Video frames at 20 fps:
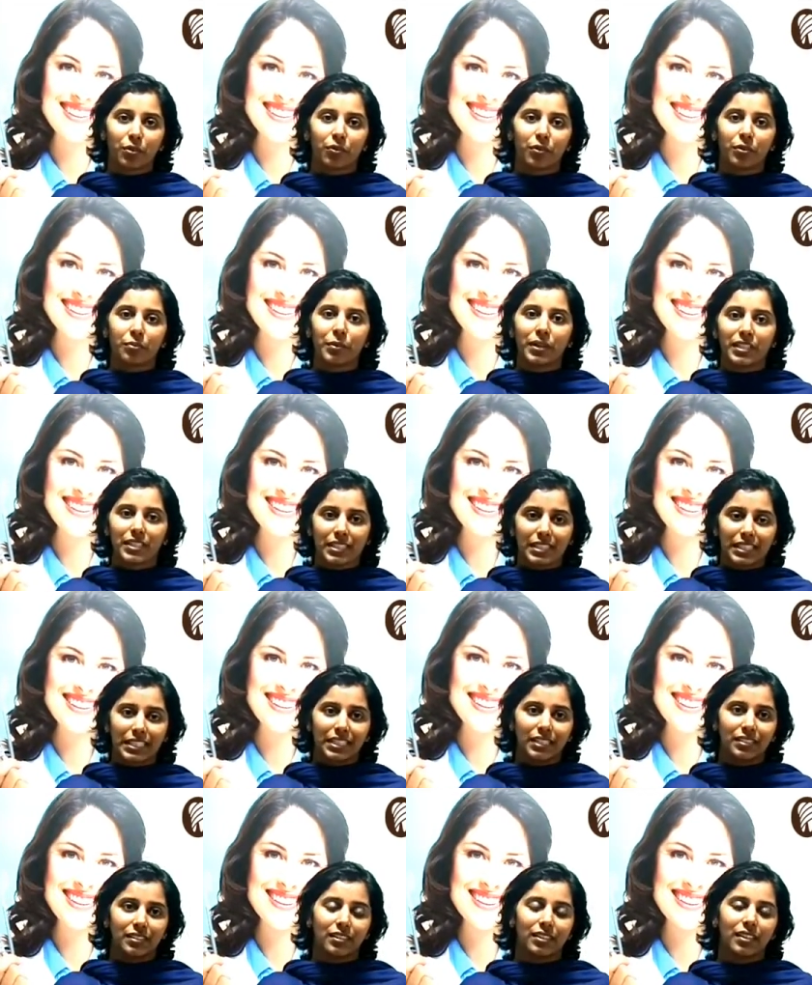Speaker 1: over my
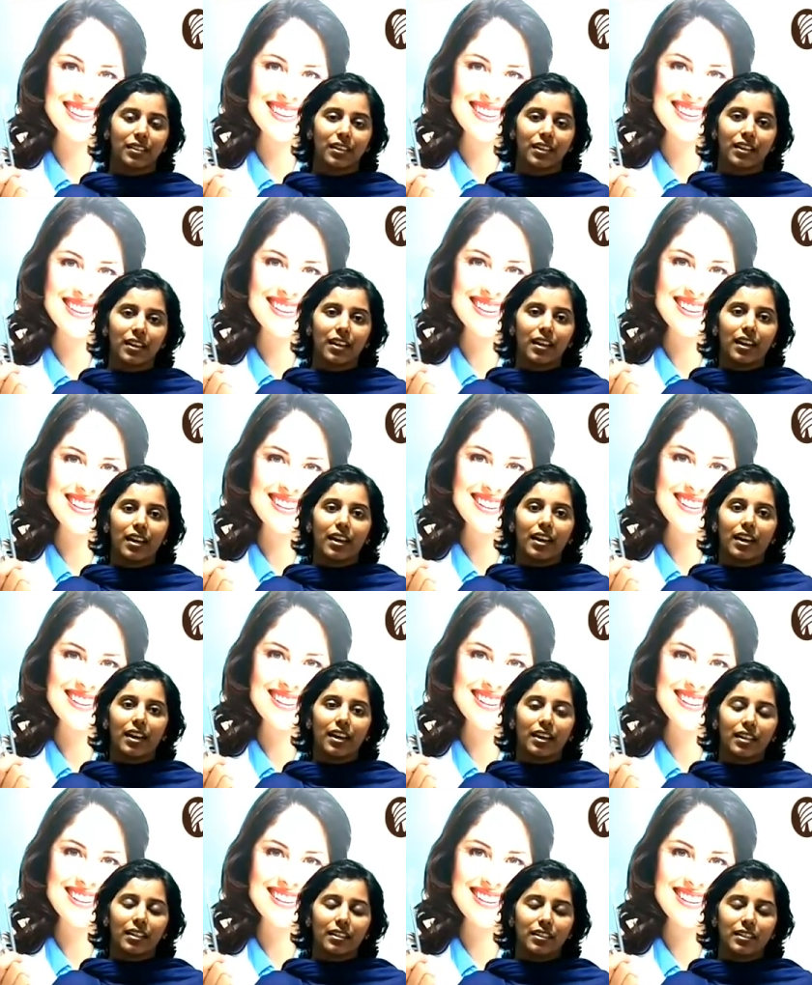teeth.
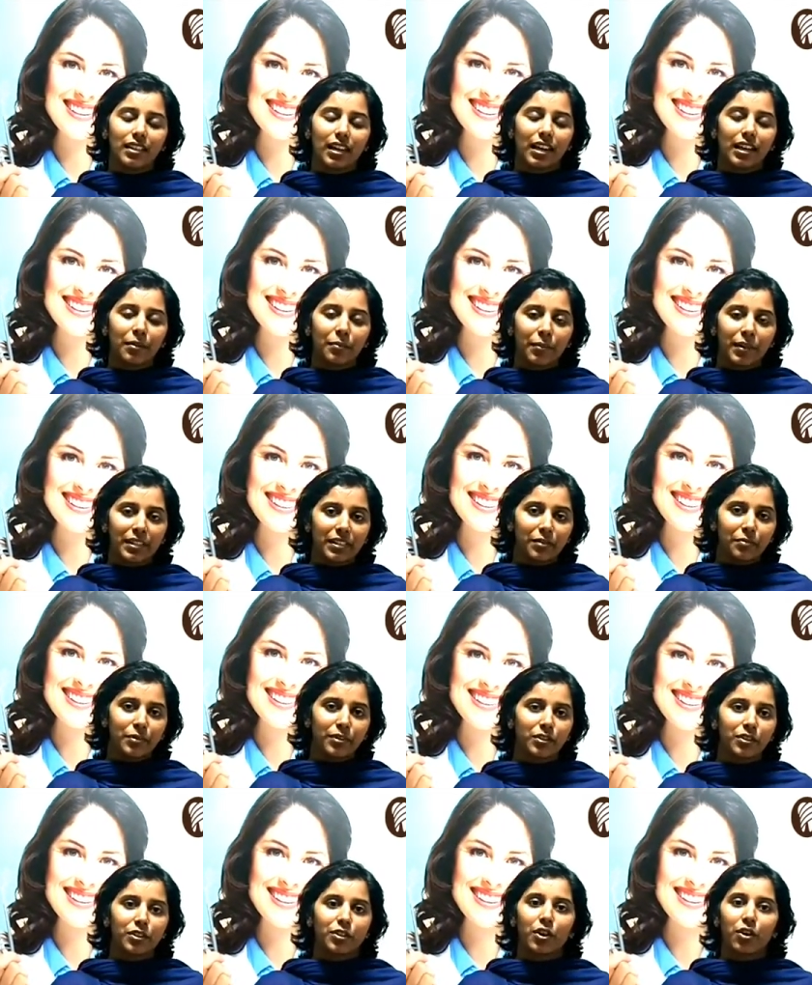And I met
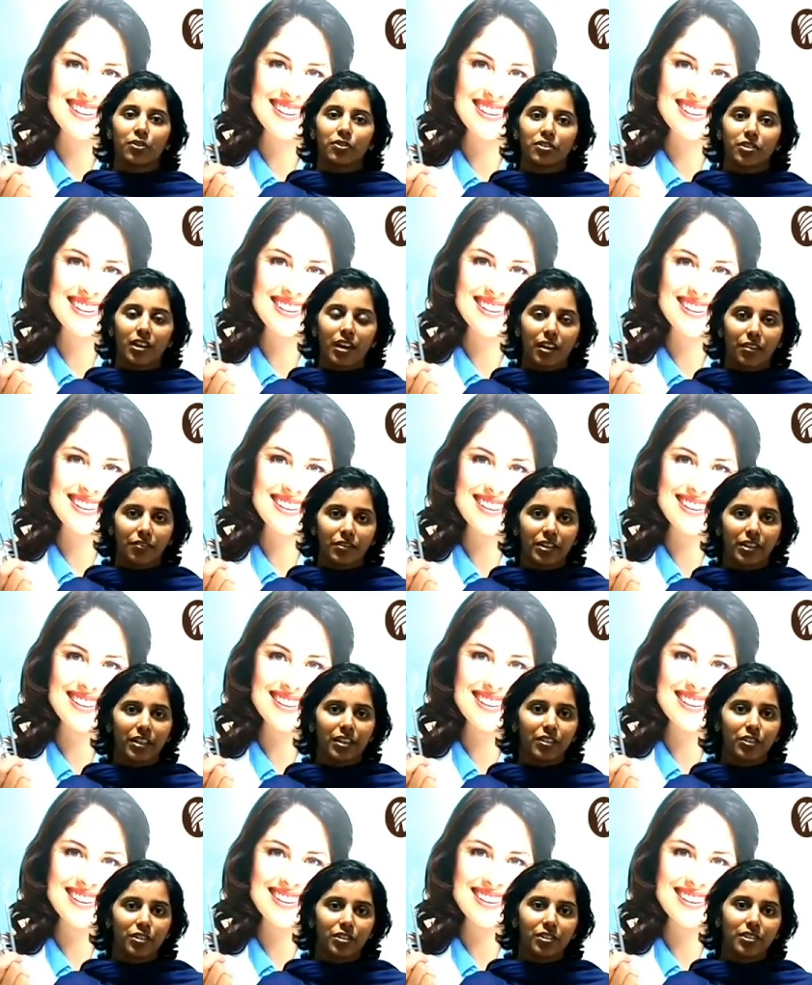Mister Doctor
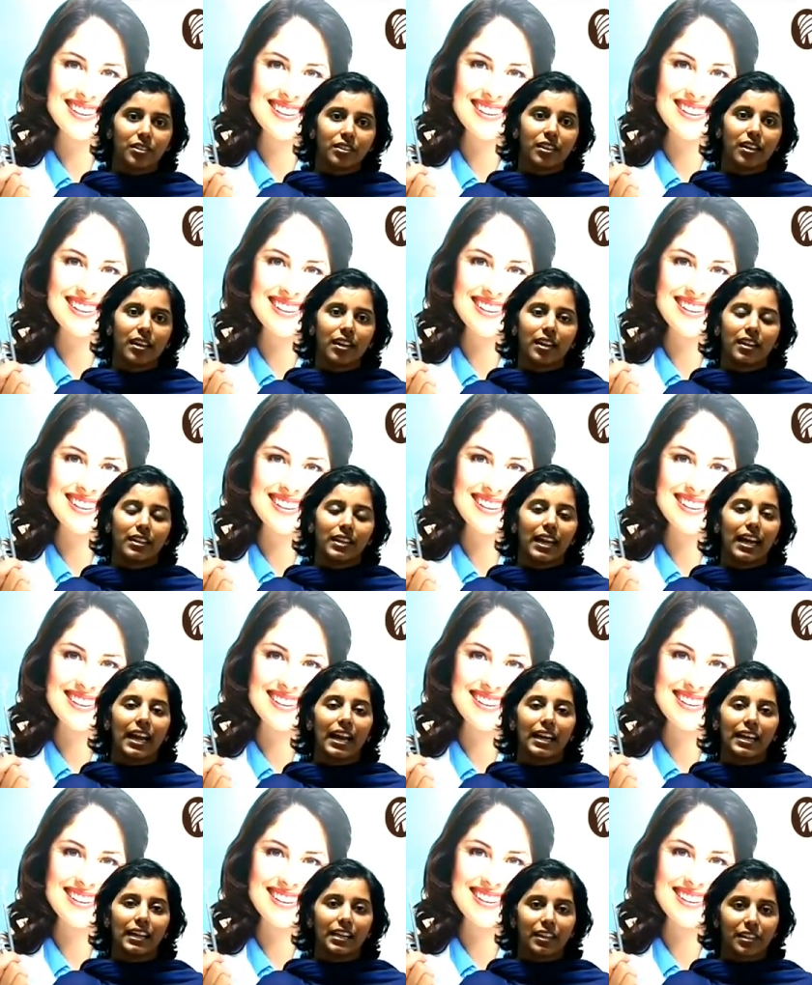Avinash and I
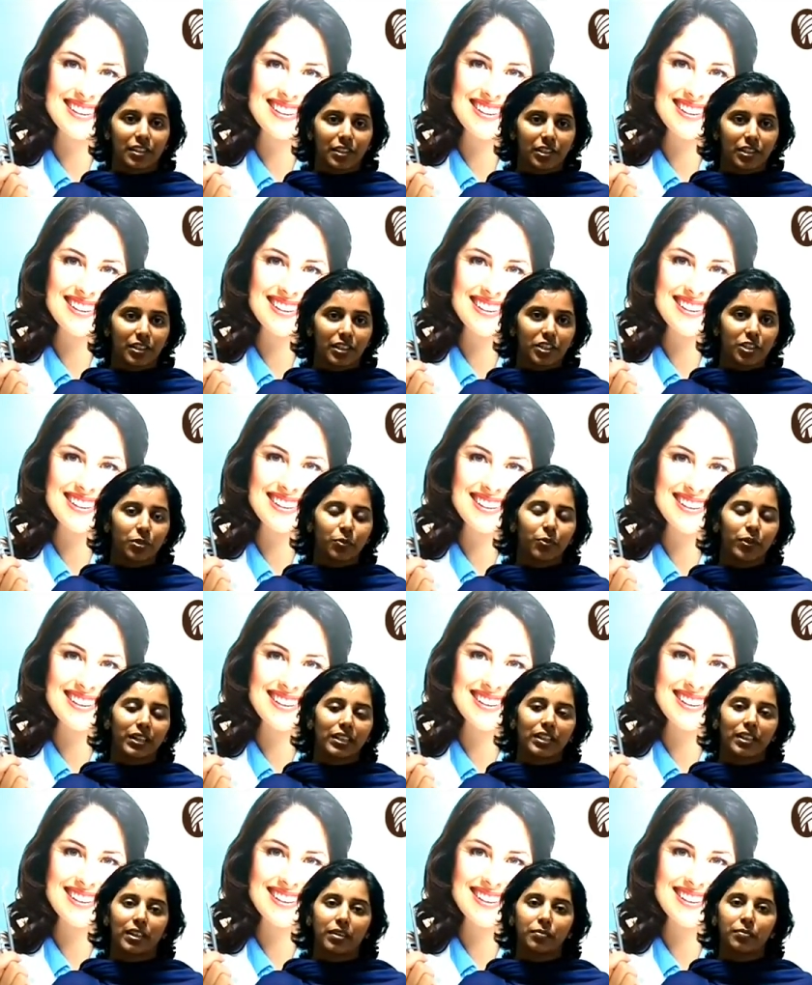had a consultation with